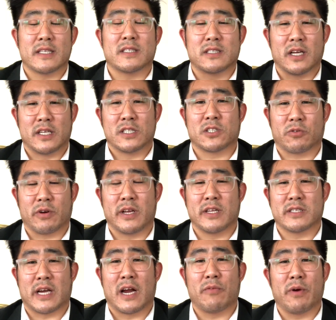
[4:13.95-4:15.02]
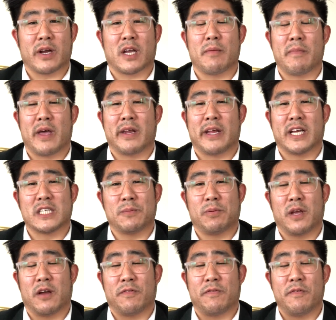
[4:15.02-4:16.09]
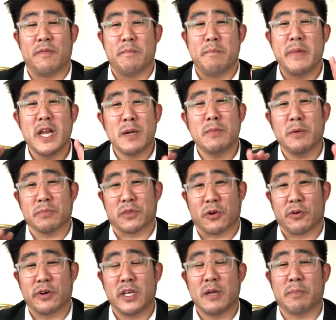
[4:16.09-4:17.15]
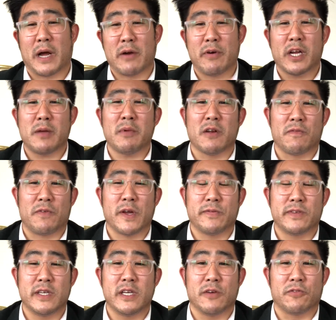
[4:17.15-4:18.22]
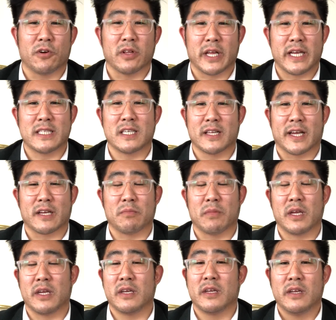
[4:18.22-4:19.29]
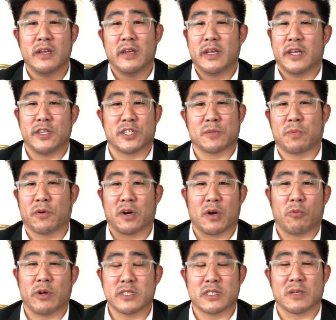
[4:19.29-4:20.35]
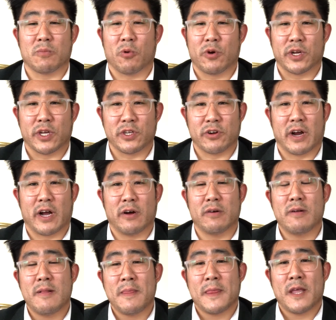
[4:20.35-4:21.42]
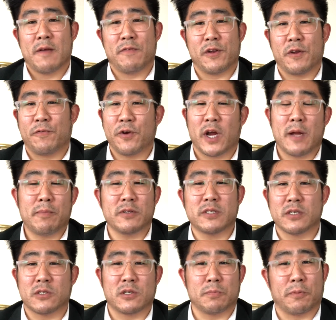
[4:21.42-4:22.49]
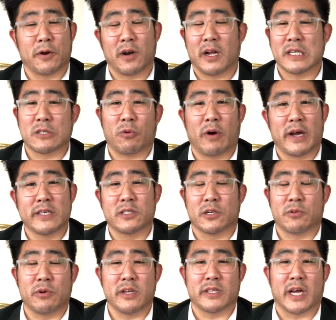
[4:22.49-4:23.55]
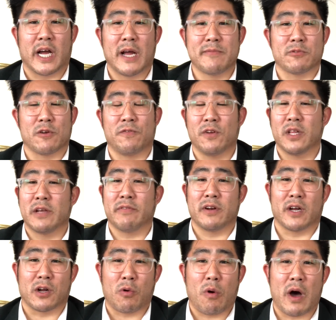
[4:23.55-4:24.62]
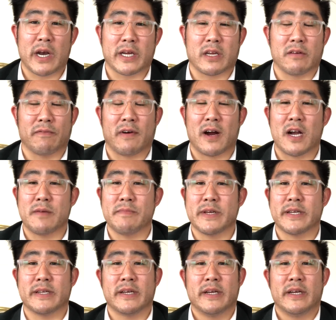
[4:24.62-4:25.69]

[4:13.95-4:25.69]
sunscreens. I recommend SPF minimum 30, but I recommend 50 if you're lazy like me. You just put it on once in the morning and you're out. If you're able to put it on twice or 3 times, or if you live in an aquatic environment,